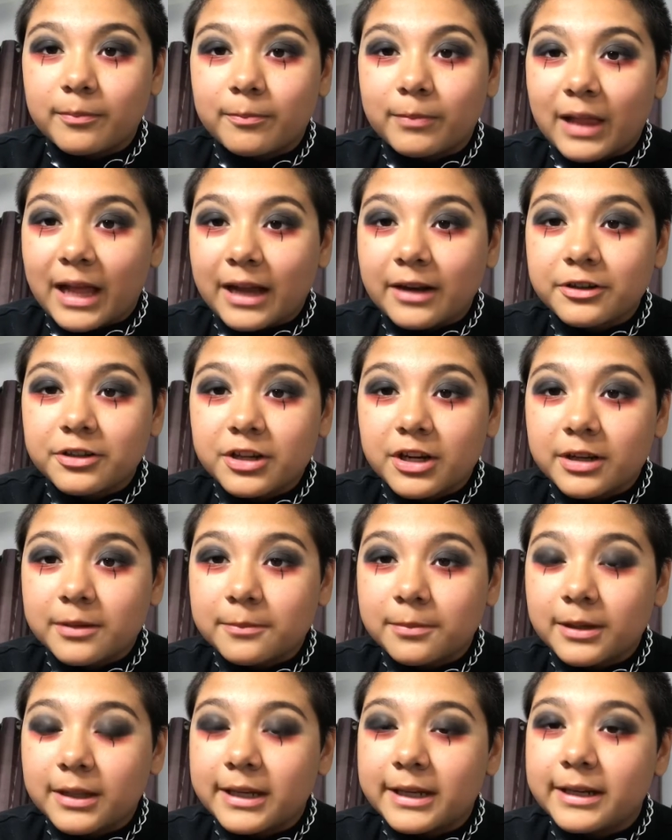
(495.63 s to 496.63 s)
blackjack
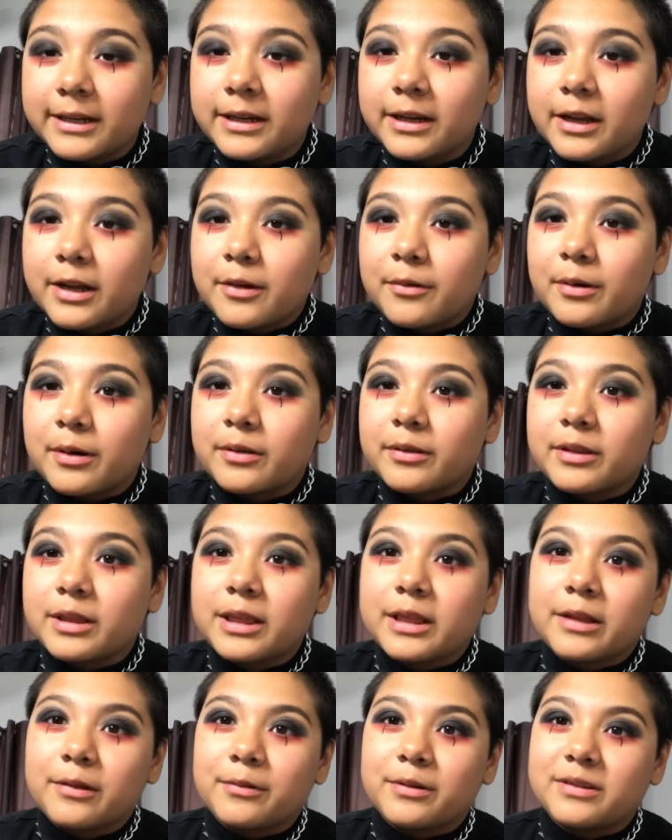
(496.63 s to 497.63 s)
playing while
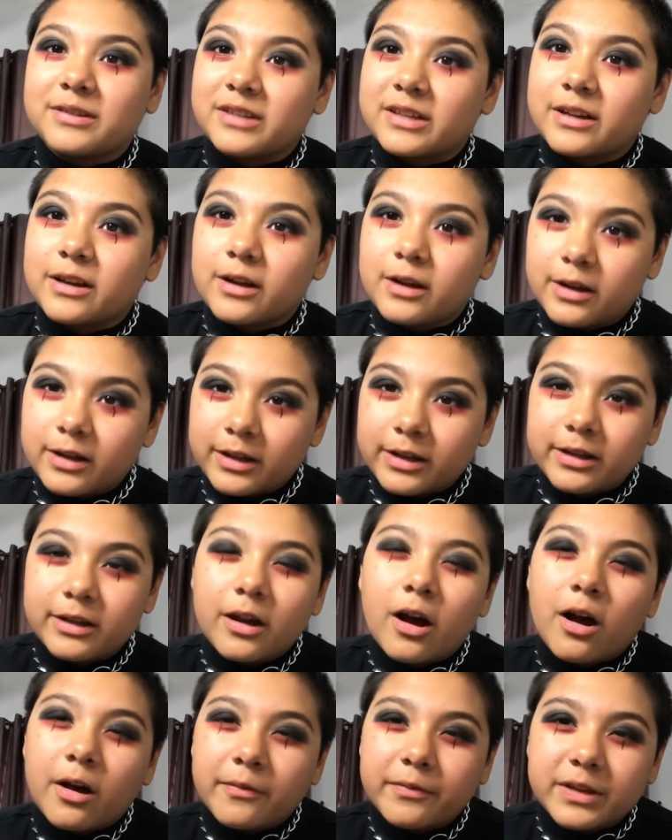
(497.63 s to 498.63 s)
there was like an
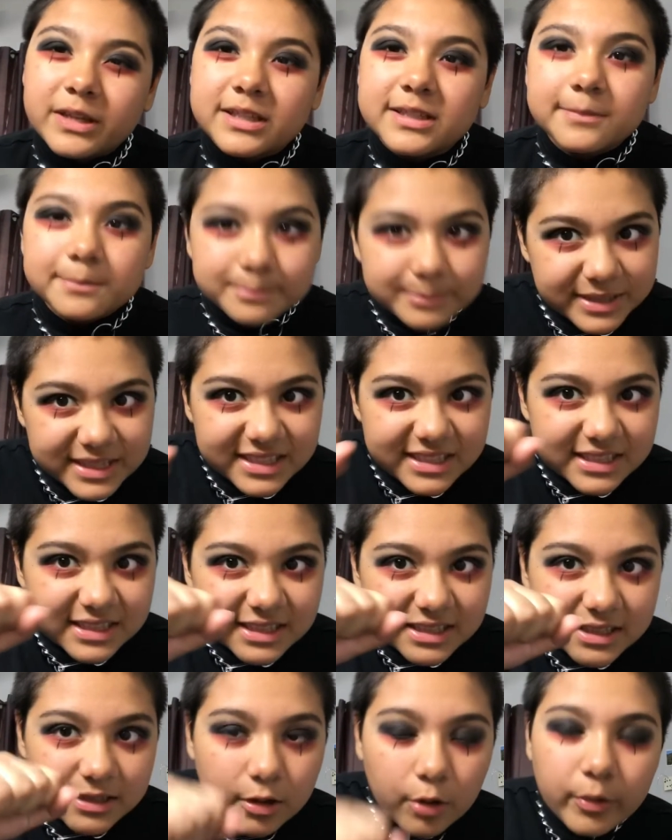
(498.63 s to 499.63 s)
obvious
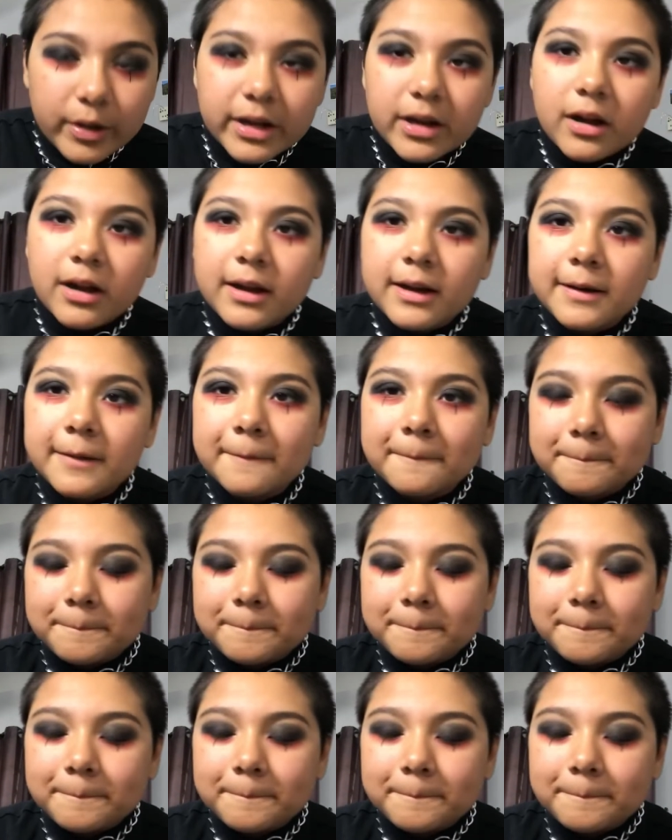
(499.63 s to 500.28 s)
bzzz going on.